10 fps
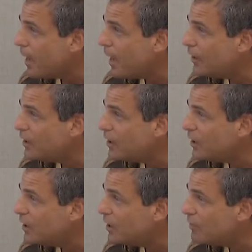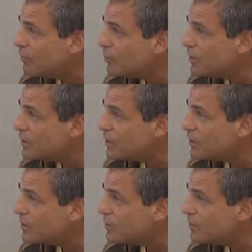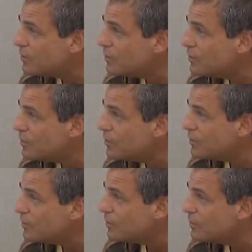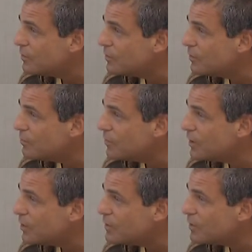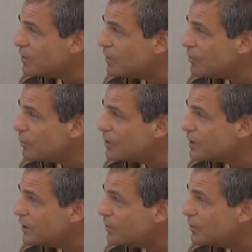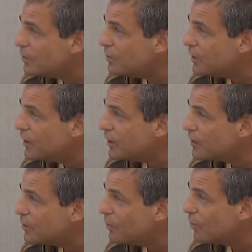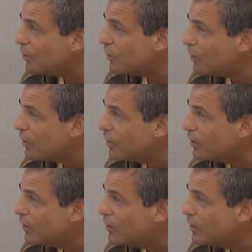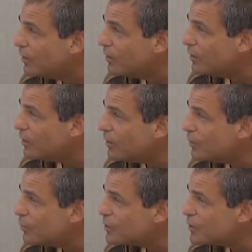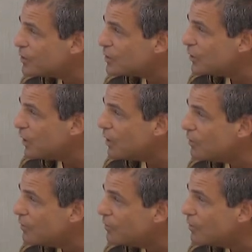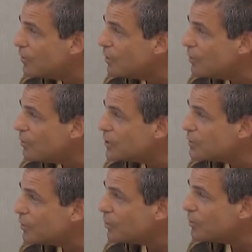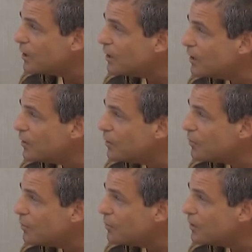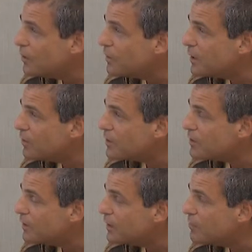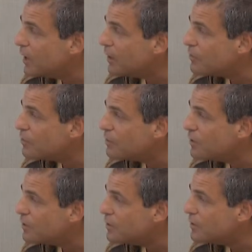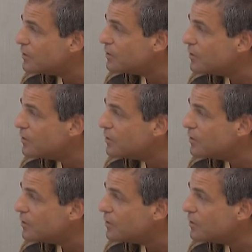And yet it never was an issue, because there never was anyone doing anything wrong. There was just a love which permeated through the appearance of any boundaries.